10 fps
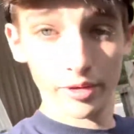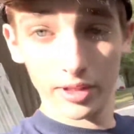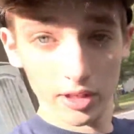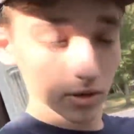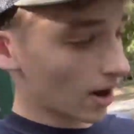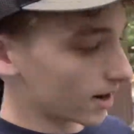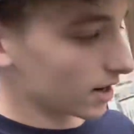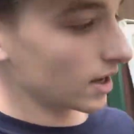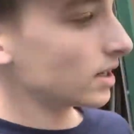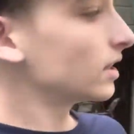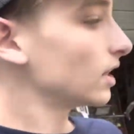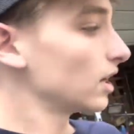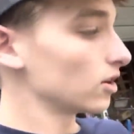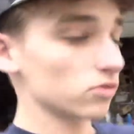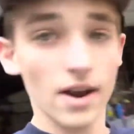good to ride at night,
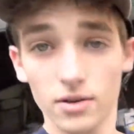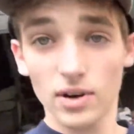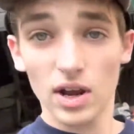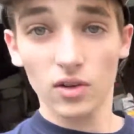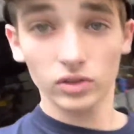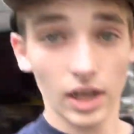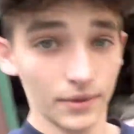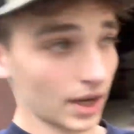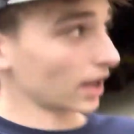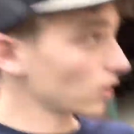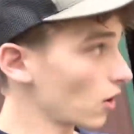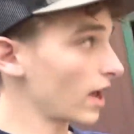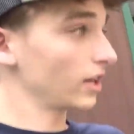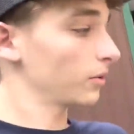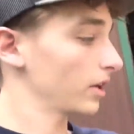ride around. I mean, I can go
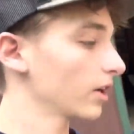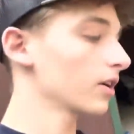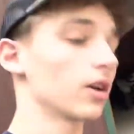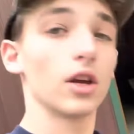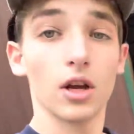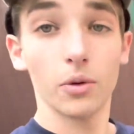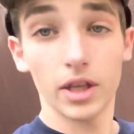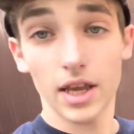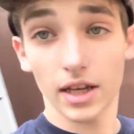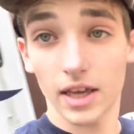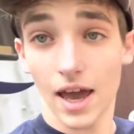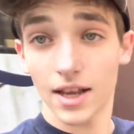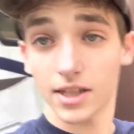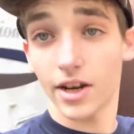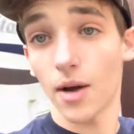anywhere with a tank of gas
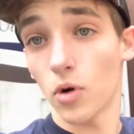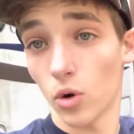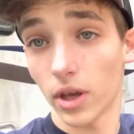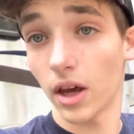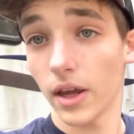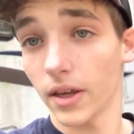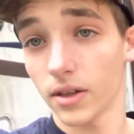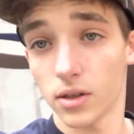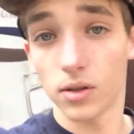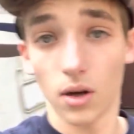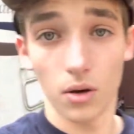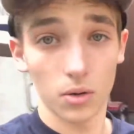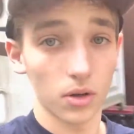and I'm okay. So